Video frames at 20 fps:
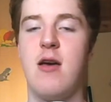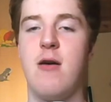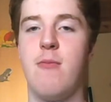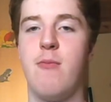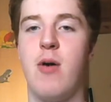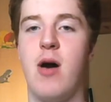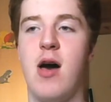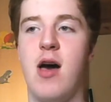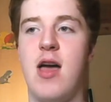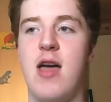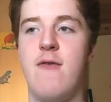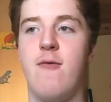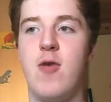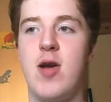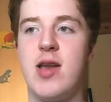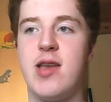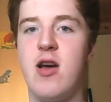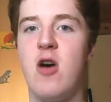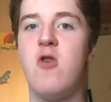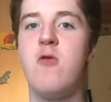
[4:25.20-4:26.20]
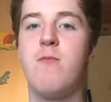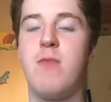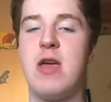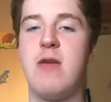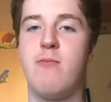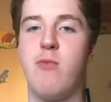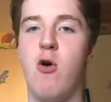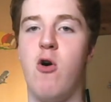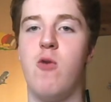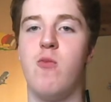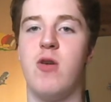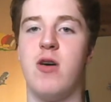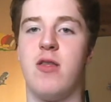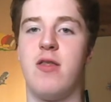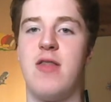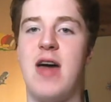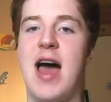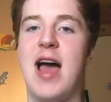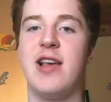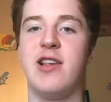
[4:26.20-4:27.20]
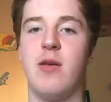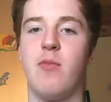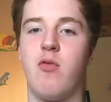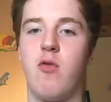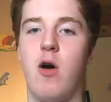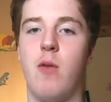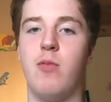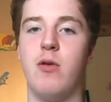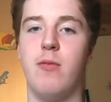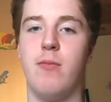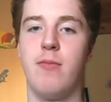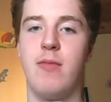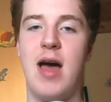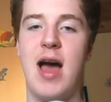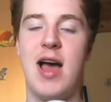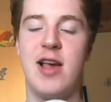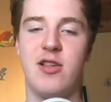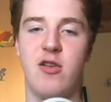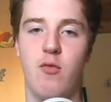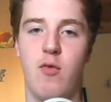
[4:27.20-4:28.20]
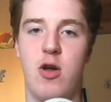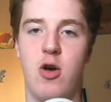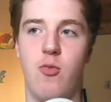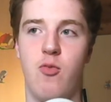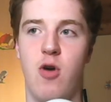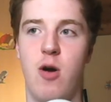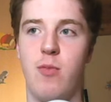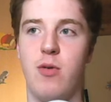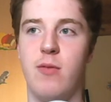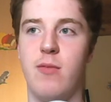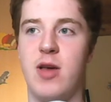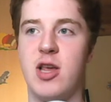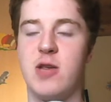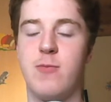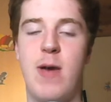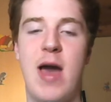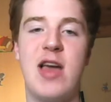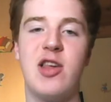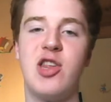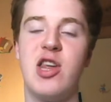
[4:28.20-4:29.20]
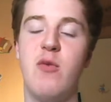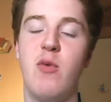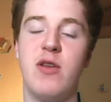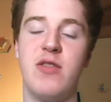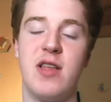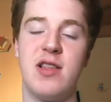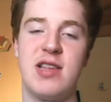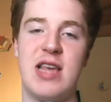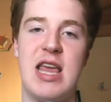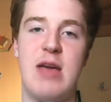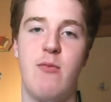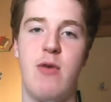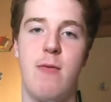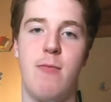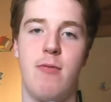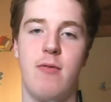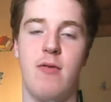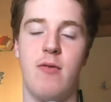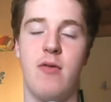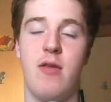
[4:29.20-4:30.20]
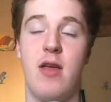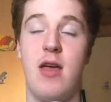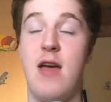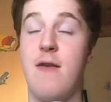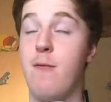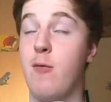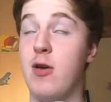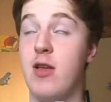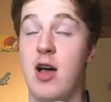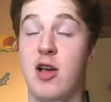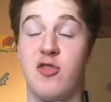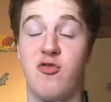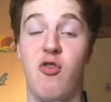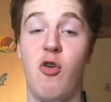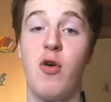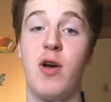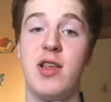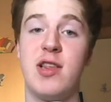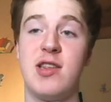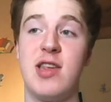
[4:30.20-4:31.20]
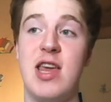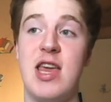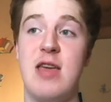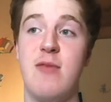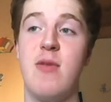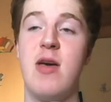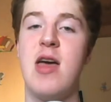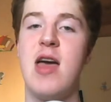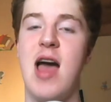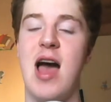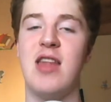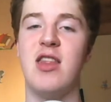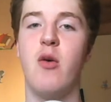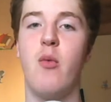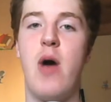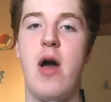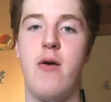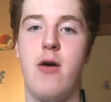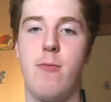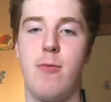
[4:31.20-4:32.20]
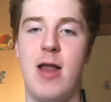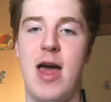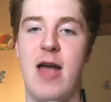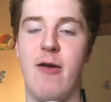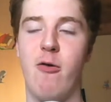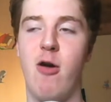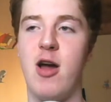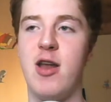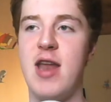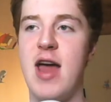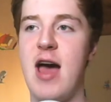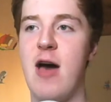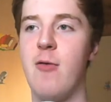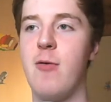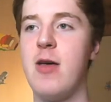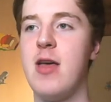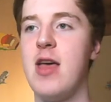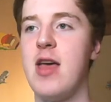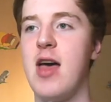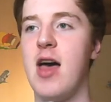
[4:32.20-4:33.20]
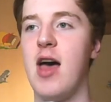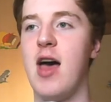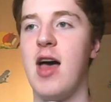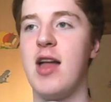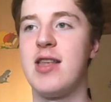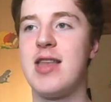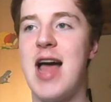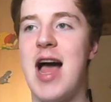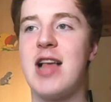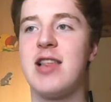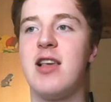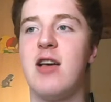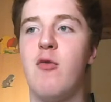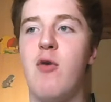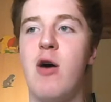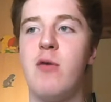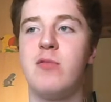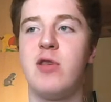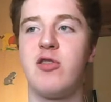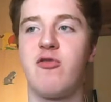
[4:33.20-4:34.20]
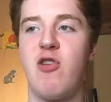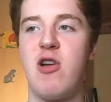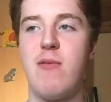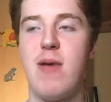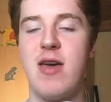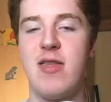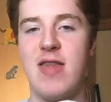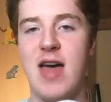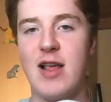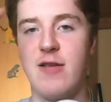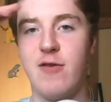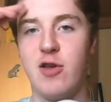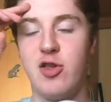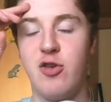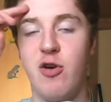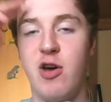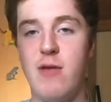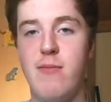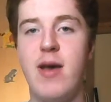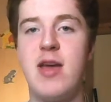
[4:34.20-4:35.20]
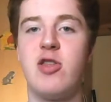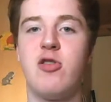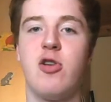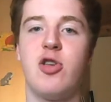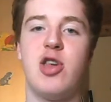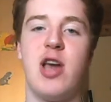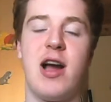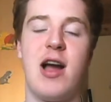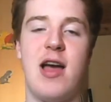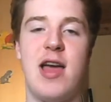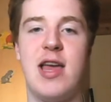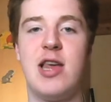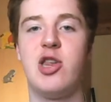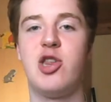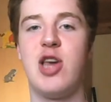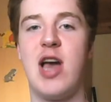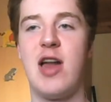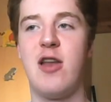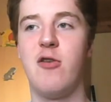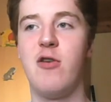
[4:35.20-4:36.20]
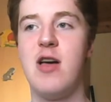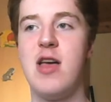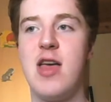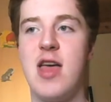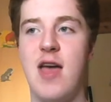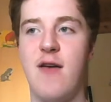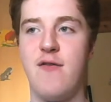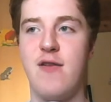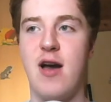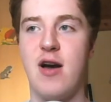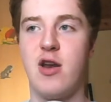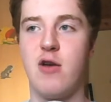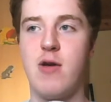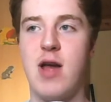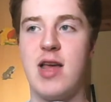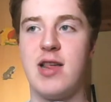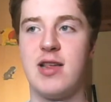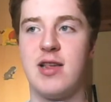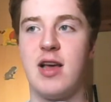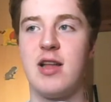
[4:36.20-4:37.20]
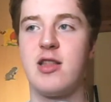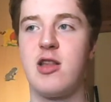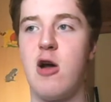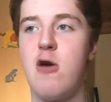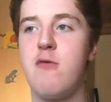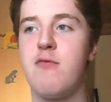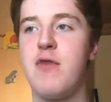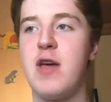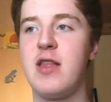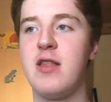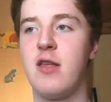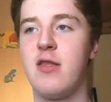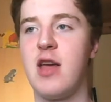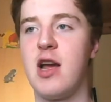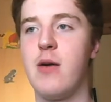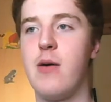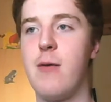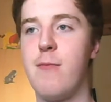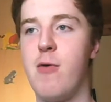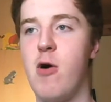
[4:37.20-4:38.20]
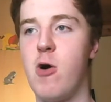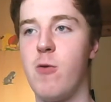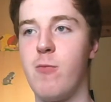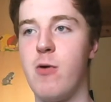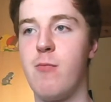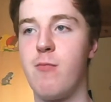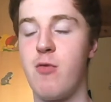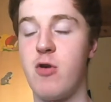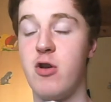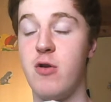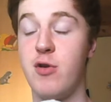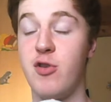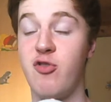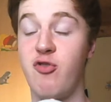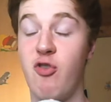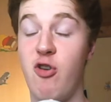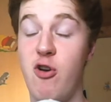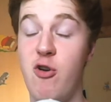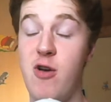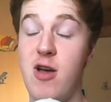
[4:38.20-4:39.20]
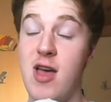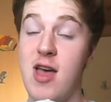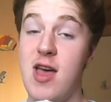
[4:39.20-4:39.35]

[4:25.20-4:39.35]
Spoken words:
But if we don't beat Bournemouth, that is a problem. That is a real problem, especially with the team with our strongest team and the way we're playing right now. Dazza, welcome to the stream, mate. Thanks for joining. Make sure to check out his channel if you're on the races. I don't think the thing about Pogba and Bruno is true.